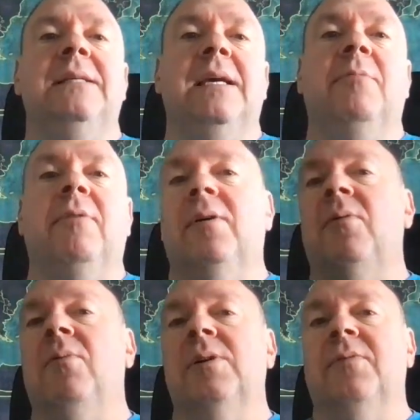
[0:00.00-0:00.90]
team around a
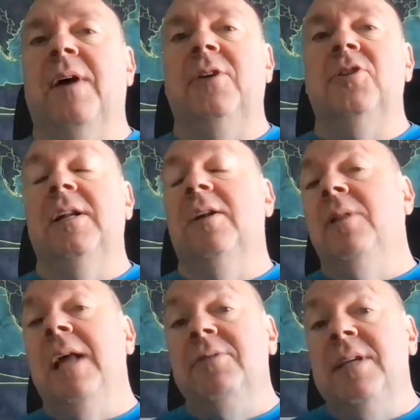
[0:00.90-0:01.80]
course of action and
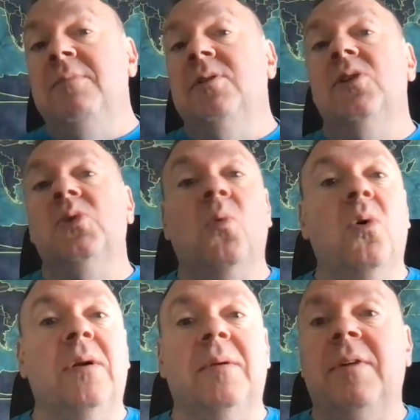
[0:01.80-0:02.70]
allow teams to
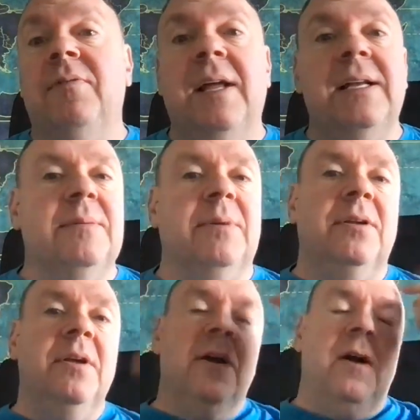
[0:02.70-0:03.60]
swarm, to be flexible.